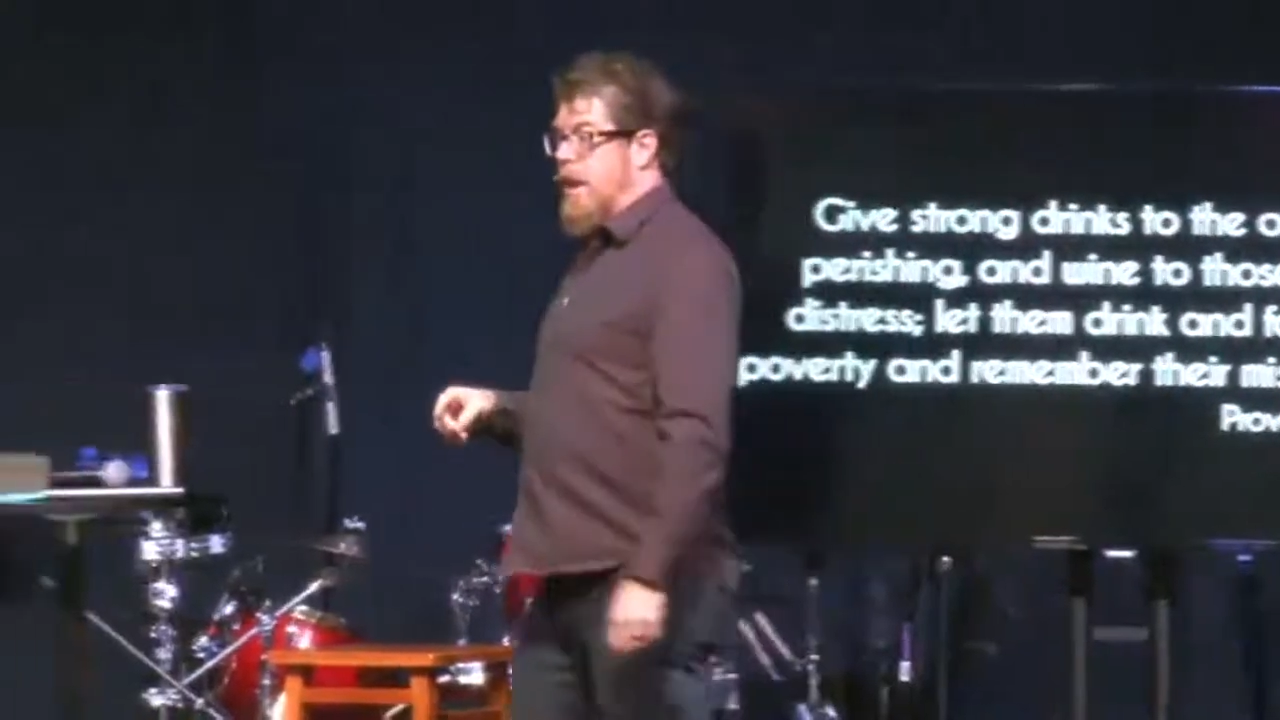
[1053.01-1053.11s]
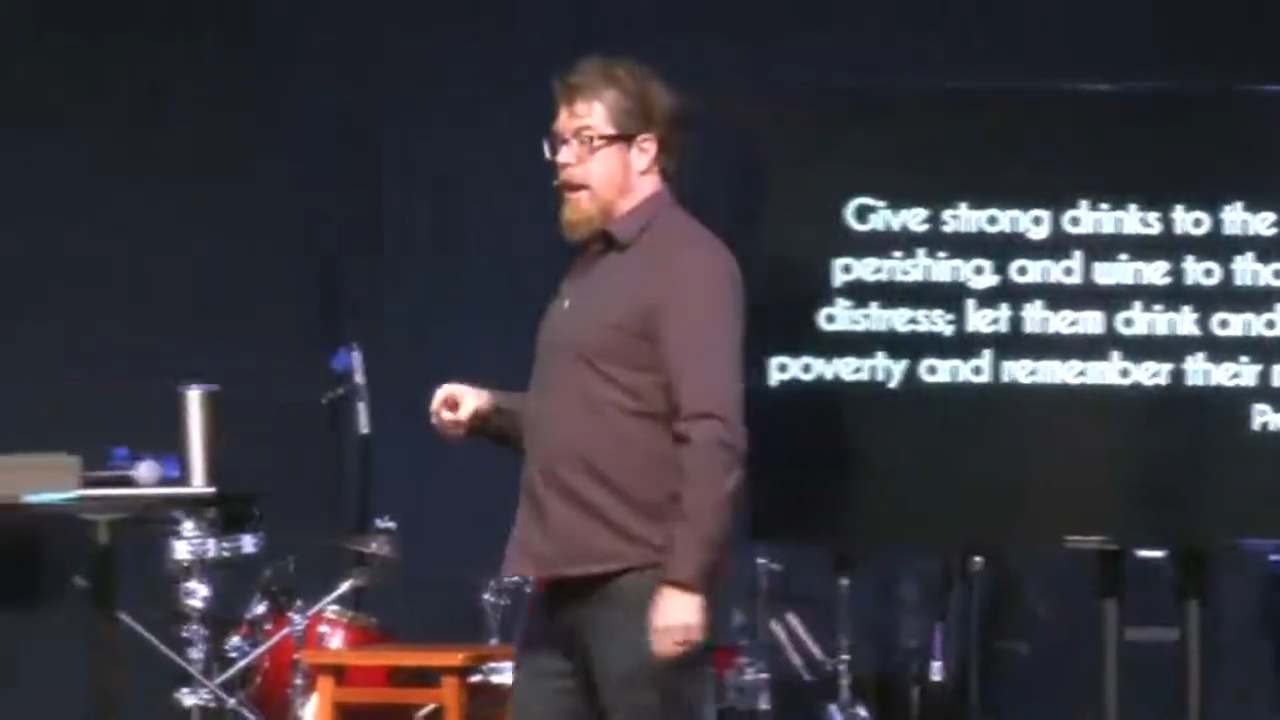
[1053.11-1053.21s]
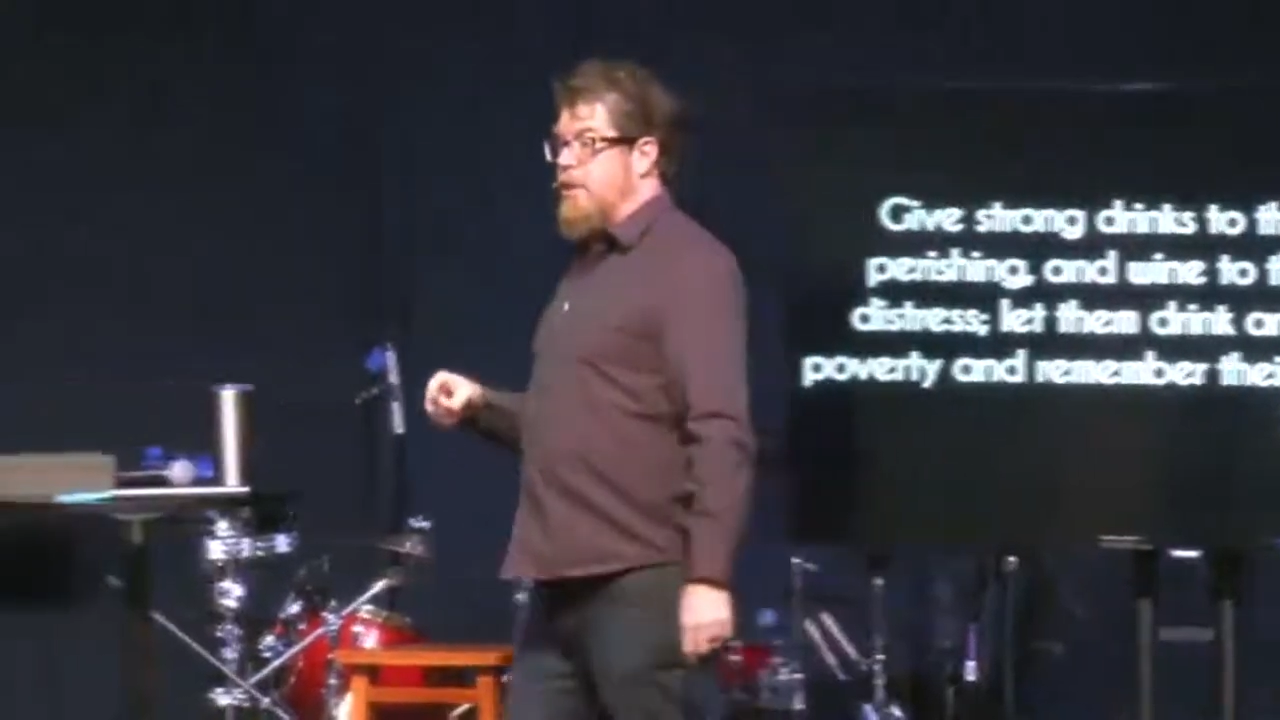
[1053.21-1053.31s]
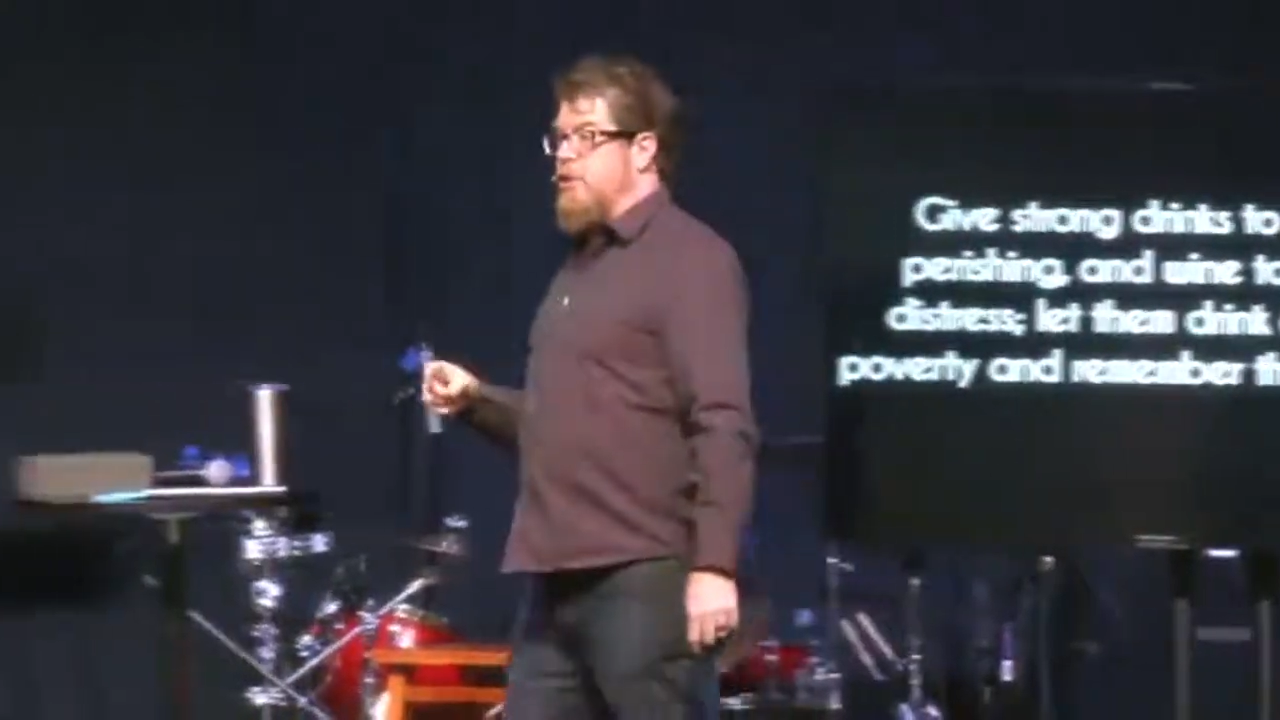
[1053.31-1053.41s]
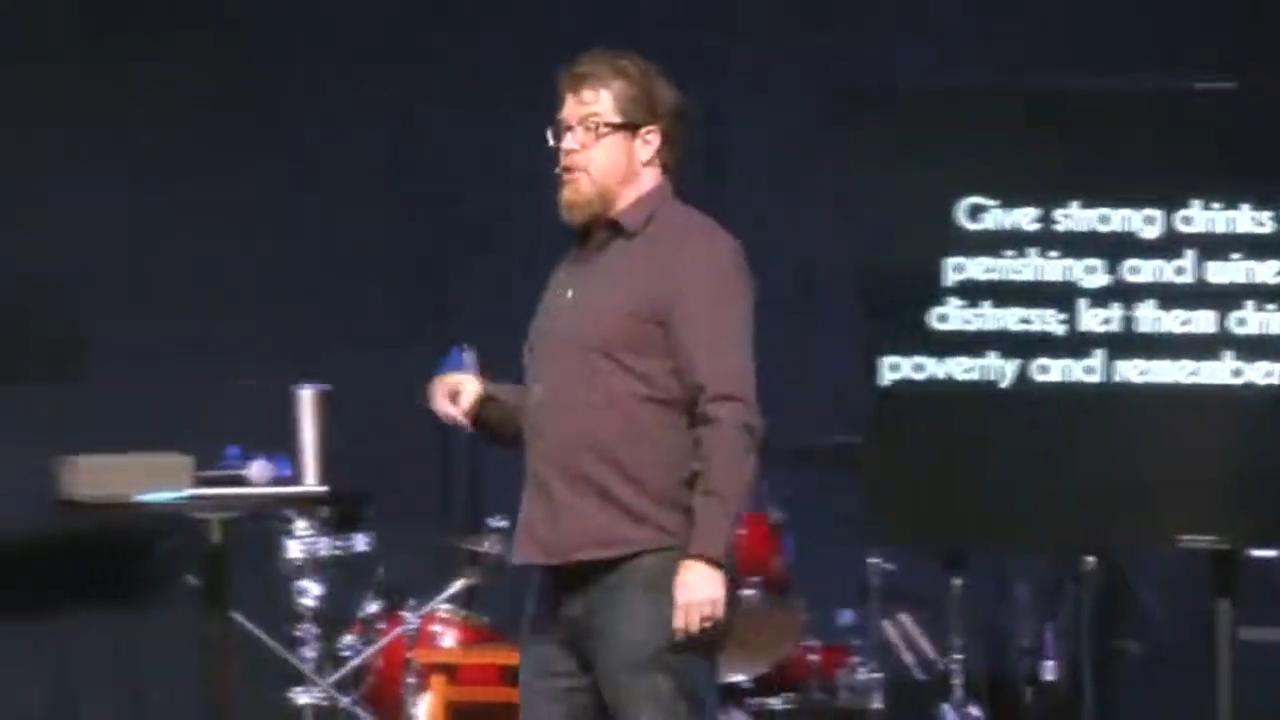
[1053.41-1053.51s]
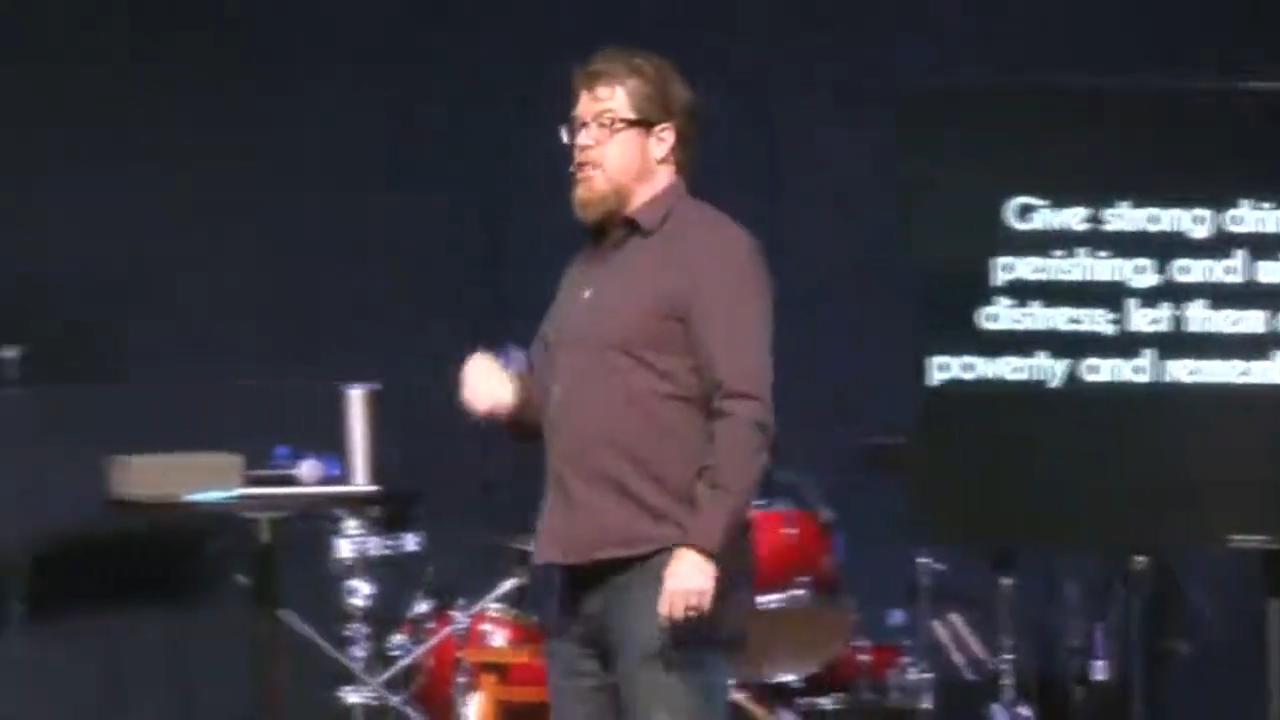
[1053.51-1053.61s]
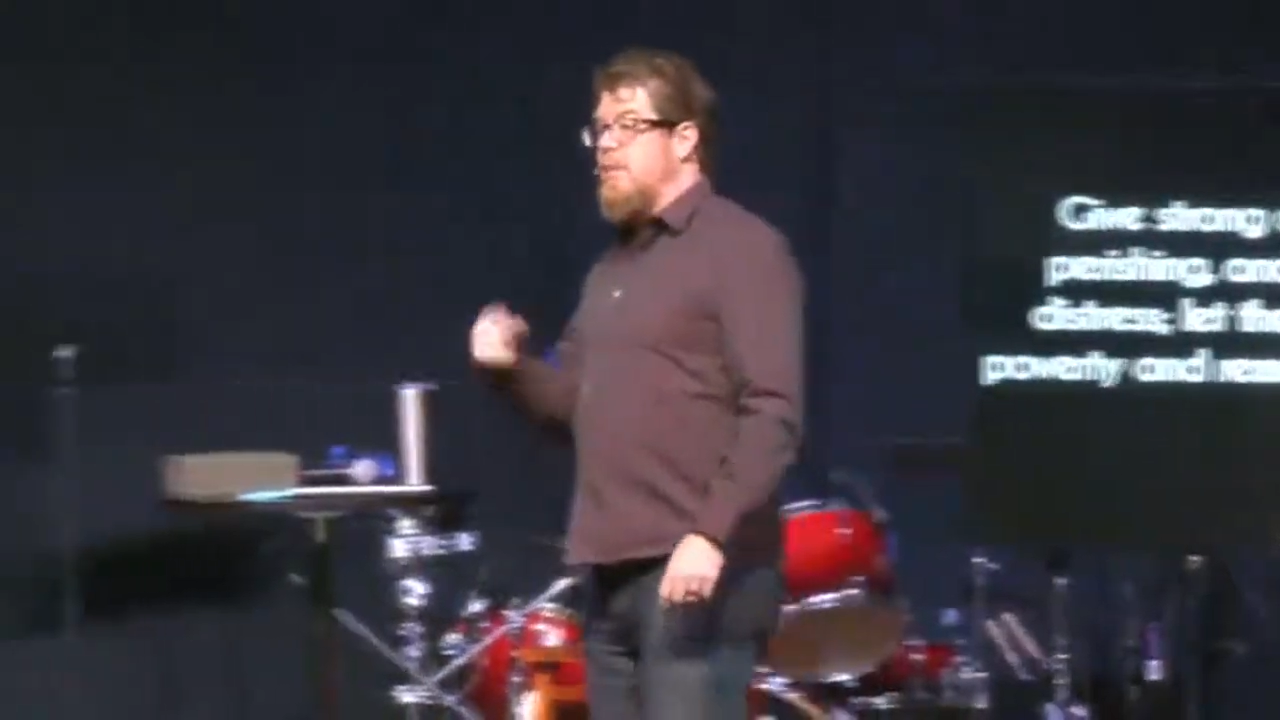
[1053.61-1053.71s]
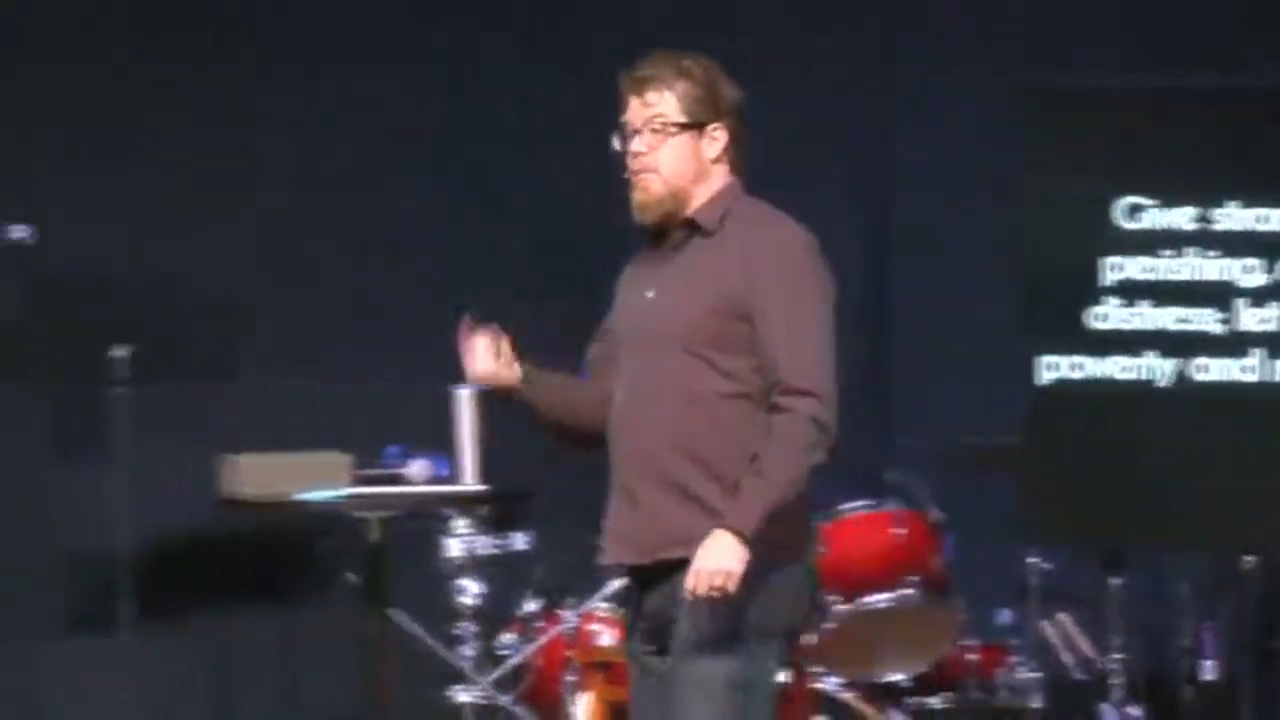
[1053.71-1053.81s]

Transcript: and you just need